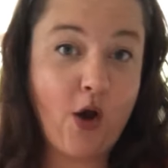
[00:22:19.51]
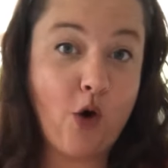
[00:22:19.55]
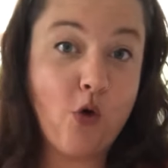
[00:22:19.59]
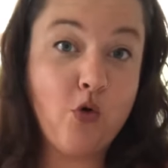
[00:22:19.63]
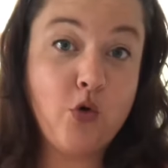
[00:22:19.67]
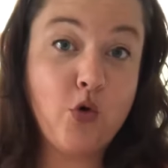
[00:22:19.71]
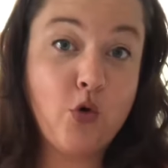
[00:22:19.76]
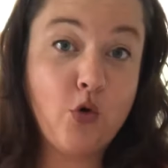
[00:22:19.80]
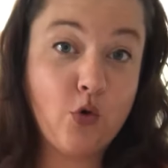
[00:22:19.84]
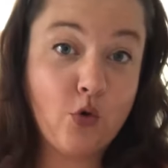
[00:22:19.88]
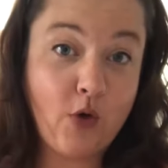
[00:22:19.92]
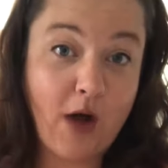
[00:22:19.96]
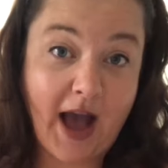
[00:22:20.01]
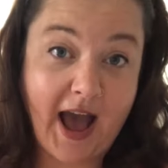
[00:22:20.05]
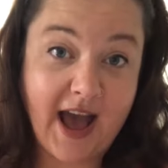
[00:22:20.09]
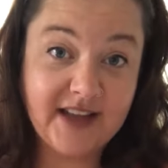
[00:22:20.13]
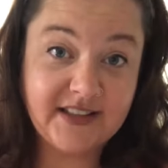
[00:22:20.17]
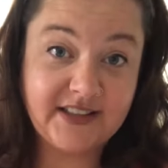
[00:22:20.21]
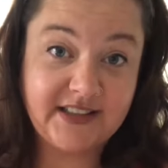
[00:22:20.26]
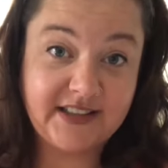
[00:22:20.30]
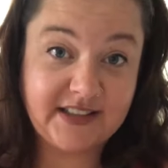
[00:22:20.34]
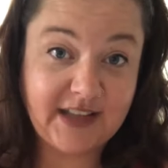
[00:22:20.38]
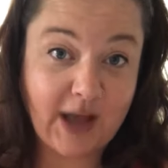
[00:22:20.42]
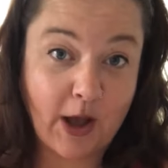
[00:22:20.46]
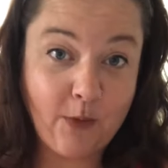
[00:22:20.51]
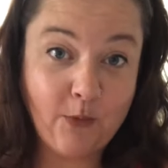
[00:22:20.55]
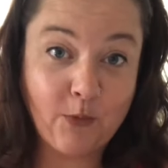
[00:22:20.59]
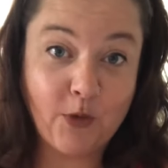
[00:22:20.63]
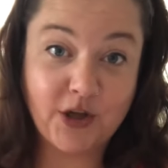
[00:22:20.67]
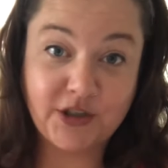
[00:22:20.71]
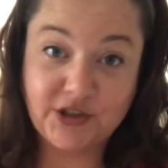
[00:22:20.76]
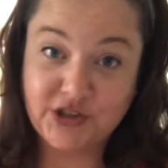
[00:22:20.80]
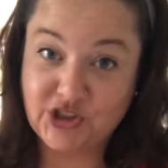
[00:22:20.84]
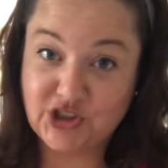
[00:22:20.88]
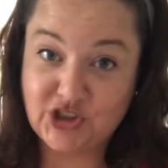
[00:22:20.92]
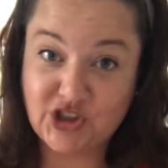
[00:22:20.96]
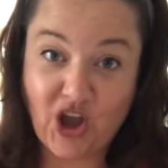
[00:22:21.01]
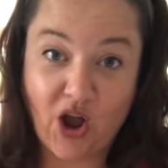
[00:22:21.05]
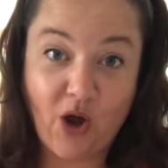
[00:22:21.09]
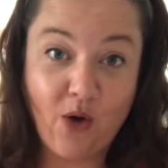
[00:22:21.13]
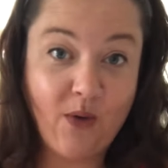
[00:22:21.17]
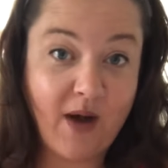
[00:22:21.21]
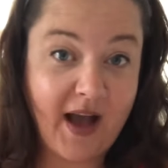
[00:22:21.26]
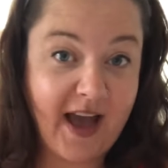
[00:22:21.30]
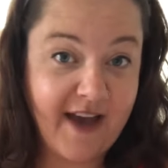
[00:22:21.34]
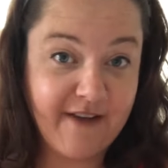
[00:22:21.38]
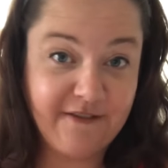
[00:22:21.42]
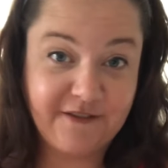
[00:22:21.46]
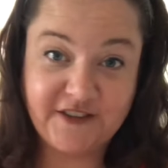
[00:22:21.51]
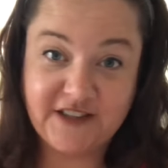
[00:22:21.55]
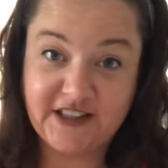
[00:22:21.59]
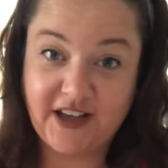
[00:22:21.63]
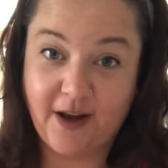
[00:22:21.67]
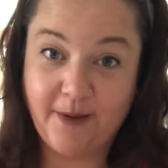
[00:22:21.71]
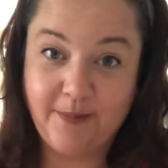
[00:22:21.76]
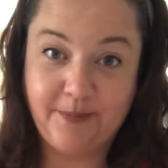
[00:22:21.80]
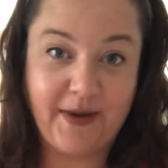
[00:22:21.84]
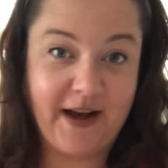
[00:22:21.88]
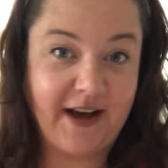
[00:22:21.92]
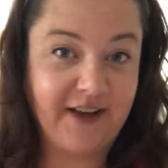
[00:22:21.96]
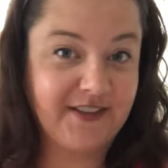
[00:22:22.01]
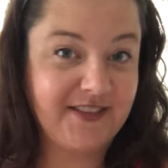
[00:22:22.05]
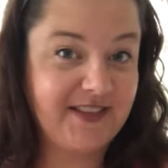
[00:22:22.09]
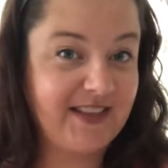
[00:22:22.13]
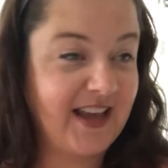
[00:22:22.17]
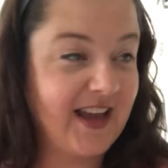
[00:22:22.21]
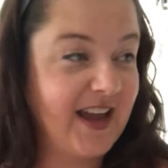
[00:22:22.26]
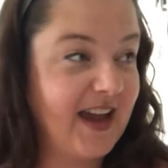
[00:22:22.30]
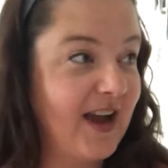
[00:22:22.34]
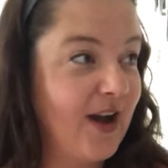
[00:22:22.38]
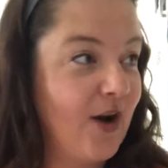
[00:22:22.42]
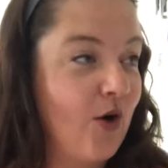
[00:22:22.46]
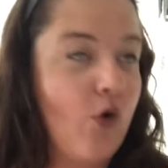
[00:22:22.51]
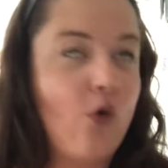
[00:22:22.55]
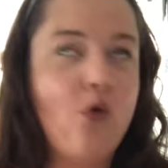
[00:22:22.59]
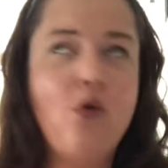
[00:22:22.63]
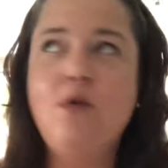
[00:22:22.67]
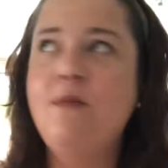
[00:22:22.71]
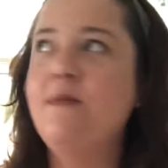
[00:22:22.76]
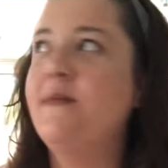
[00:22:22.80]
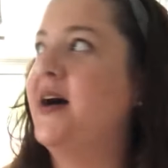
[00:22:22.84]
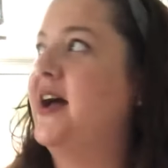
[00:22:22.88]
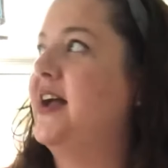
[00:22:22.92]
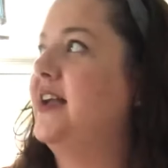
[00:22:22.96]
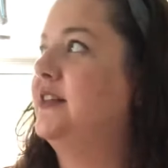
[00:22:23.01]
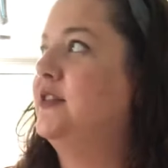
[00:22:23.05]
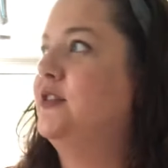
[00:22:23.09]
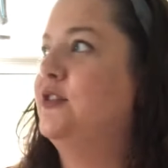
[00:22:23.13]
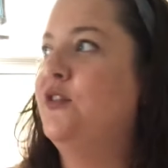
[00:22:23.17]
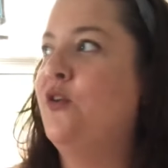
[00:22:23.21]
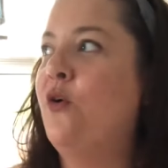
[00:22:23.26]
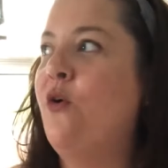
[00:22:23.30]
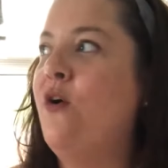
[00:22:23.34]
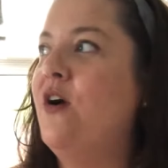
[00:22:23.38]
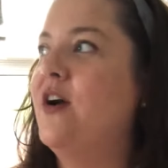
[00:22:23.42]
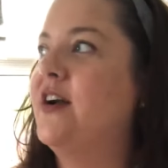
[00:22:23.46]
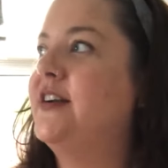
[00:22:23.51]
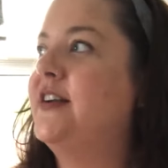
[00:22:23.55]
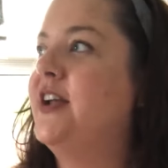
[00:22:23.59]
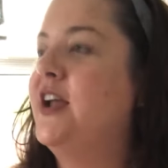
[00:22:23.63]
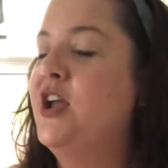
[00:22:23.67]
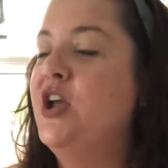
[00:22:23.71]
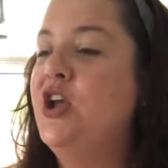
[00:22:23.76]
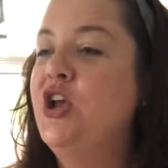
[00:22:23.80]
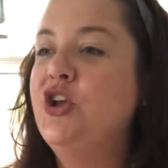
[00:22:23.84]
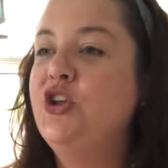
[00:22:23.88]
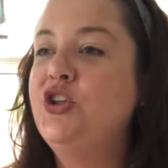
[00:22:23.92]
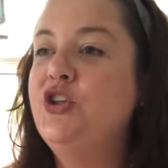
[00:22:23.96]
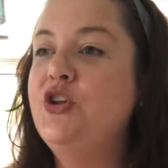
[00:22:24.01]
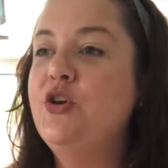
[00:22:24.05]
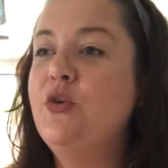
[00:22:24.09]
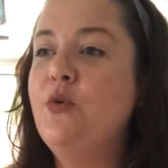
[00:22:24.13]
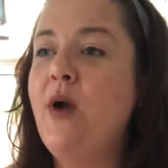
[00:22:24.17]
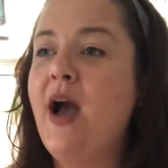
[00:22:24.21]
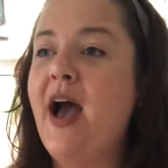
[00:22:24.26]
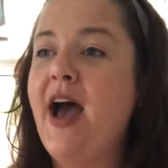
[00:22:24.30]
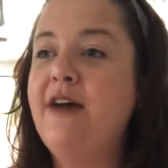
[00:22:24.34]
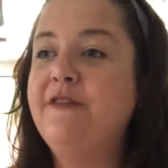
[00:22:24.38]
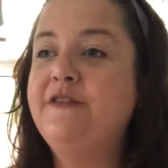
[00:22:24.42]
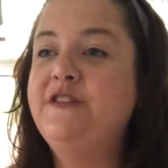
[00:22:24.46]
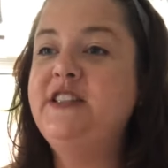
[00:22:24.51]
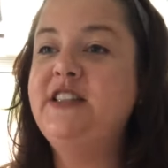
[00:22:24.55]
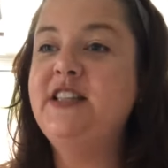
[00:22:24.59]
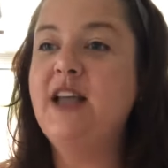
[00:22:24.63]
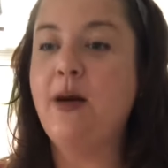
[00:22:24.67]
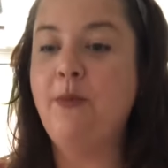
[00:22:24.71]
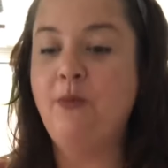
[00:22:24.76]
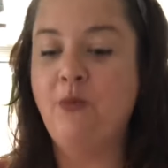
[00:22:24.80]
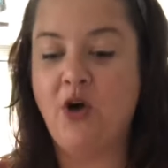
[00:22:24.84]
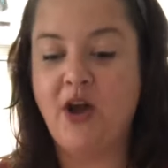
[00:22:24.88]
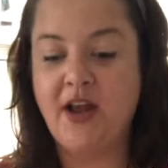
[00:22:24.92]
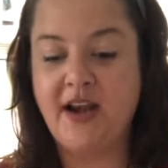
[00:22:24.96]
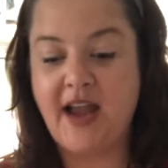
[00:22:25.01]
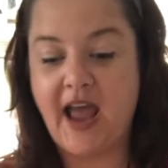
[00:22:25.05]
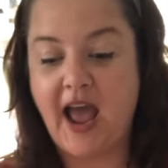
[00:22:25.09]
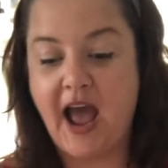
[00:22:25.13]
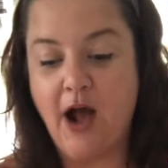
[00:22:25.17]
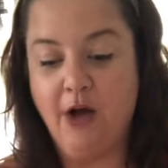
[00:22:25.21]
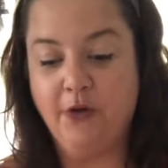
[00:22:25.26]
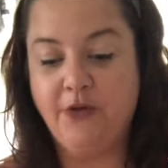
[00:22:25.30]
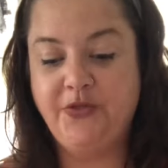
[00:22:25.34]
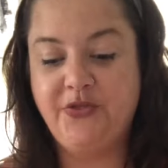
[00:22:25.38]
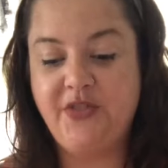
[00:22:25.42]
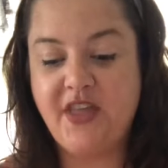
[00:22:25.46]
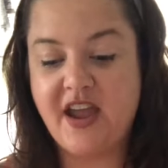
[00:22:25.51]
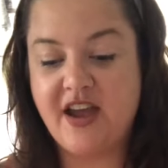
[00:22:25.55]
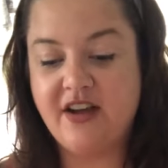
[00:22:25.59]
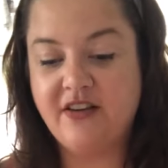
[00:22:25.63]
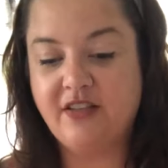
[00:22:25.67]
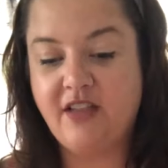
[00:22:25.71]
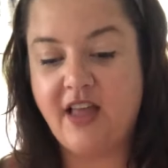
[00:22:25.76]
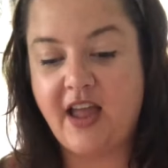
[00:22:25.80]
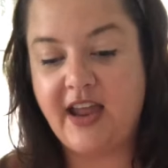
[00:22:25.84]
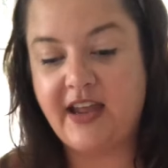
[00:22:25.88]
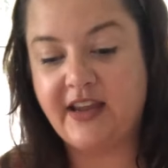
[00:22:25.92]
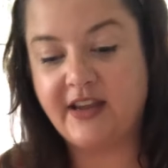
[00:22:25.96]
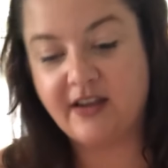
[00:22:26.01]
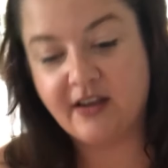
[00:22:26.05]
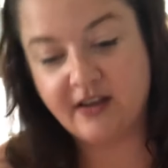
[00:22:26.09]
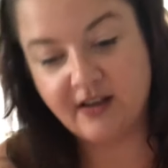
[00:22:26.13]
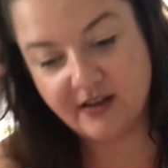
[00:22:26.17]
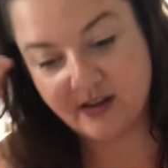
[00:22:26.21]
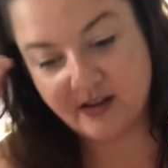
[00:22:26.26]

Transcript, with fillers: who has someone so effed up out there. Oh, my Lord. You have someone out there like,